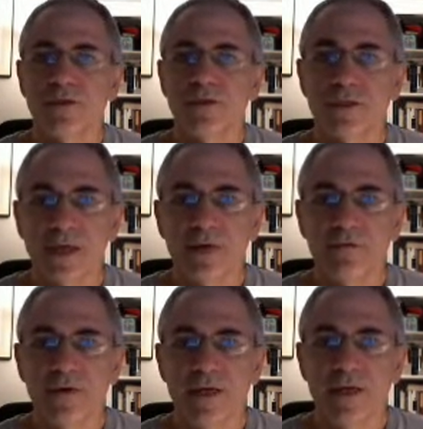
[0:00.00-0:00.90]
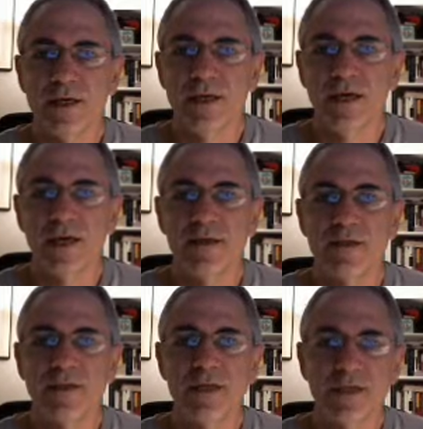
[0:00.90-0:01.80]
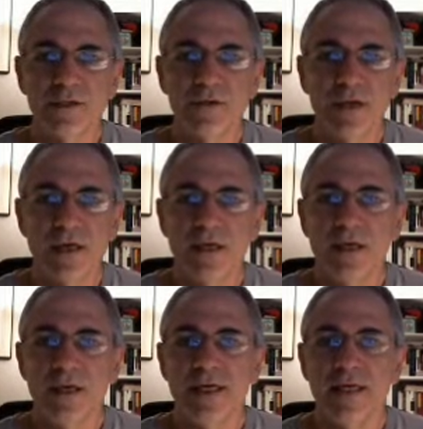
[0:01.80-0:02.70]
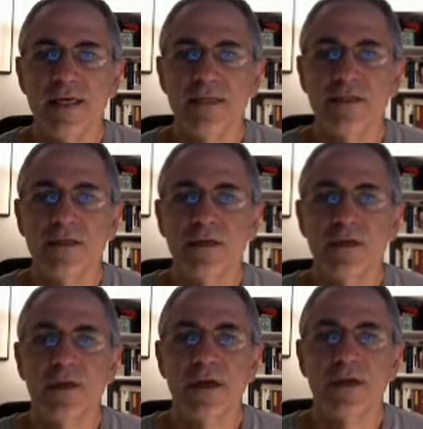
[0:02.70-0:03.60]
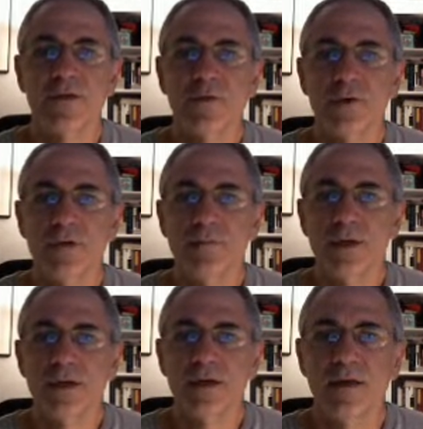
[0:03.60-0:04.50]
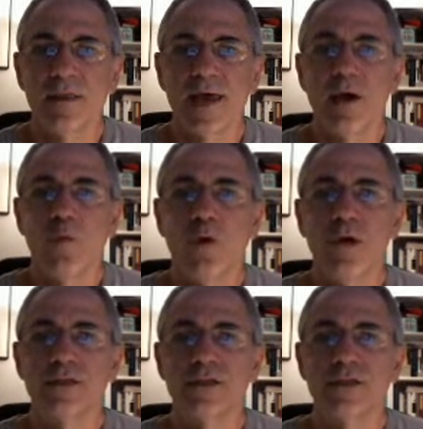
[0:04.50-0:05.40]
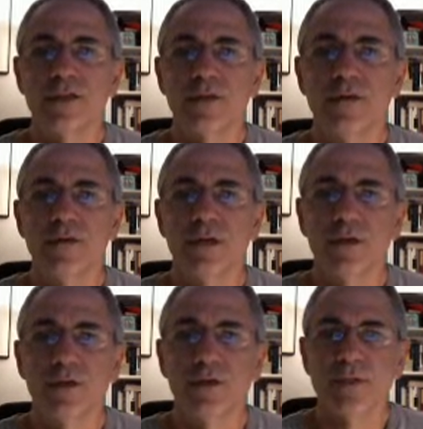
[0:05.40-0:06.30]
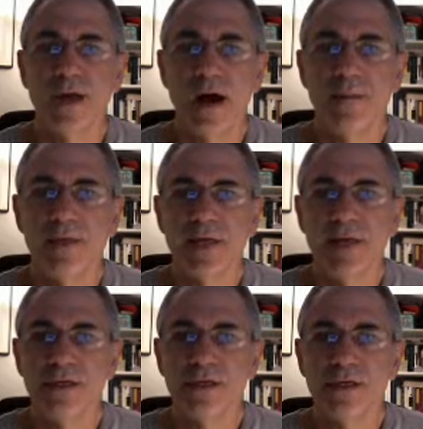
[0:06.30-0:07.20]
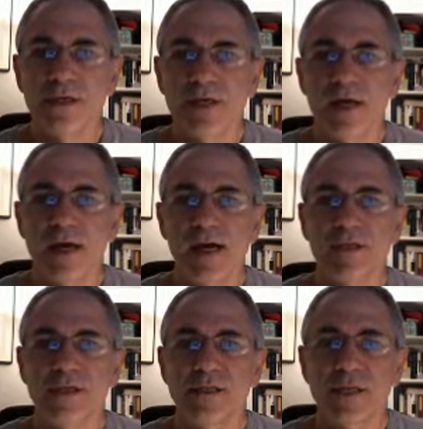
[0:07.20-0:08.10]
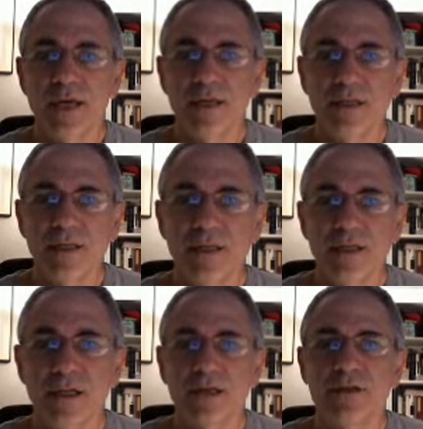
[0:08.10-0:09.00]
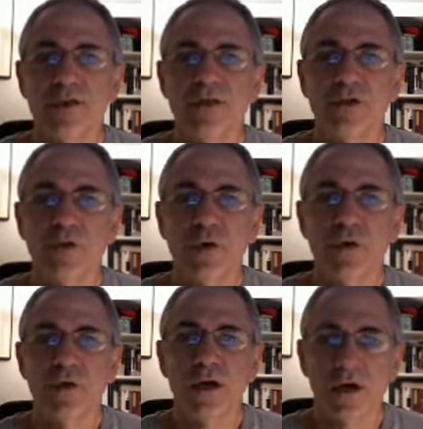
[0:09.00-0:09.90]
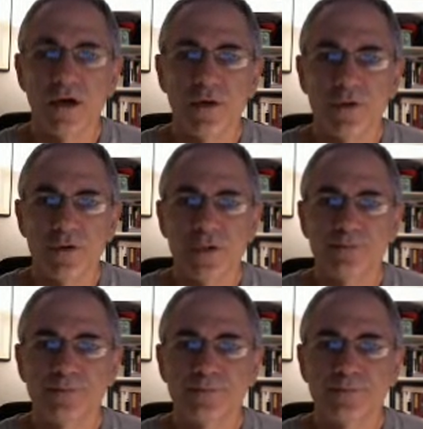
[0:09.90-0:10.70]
slavery and the sex trade, is a group that wants to use domination as a technique to control others.